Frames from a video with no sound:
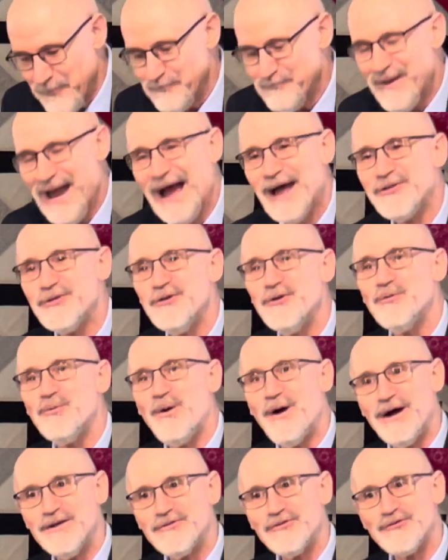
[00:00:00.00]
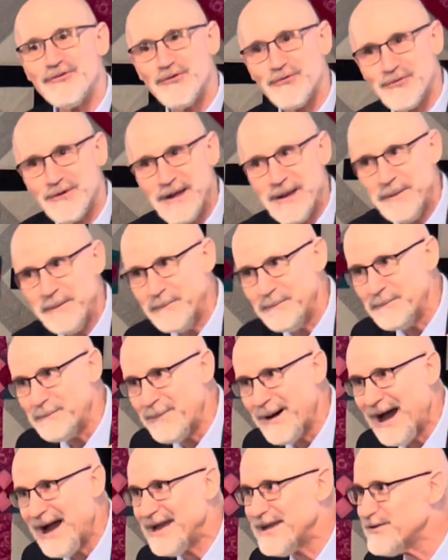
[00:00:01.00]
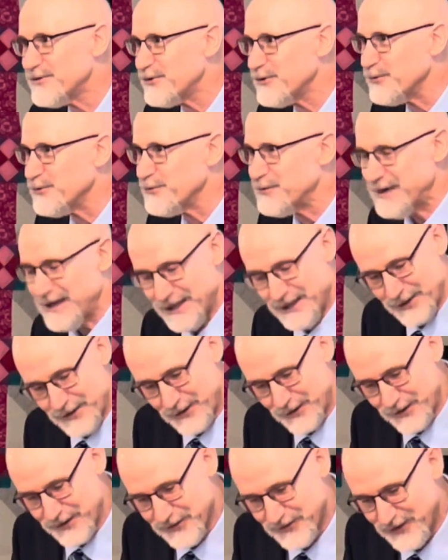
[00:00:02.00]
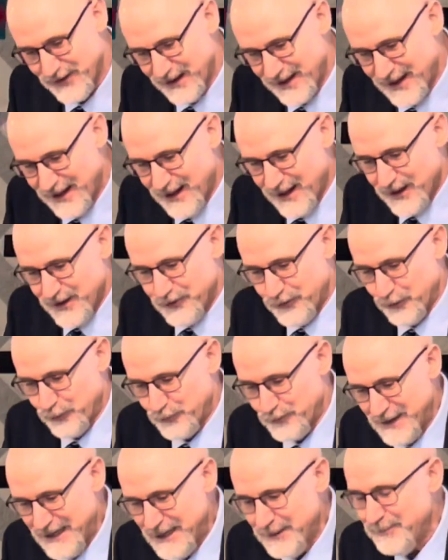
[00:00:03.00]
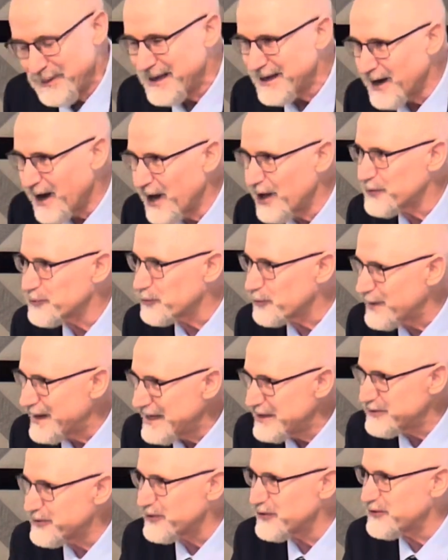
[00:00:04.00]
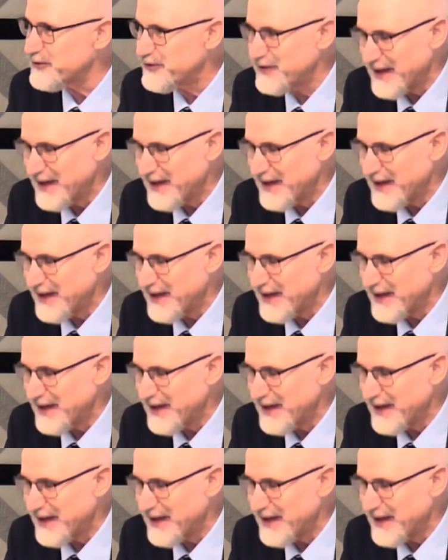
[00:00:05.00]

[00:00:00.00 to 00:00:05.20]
Matthew wants to remind the readers to read beyond Rachel's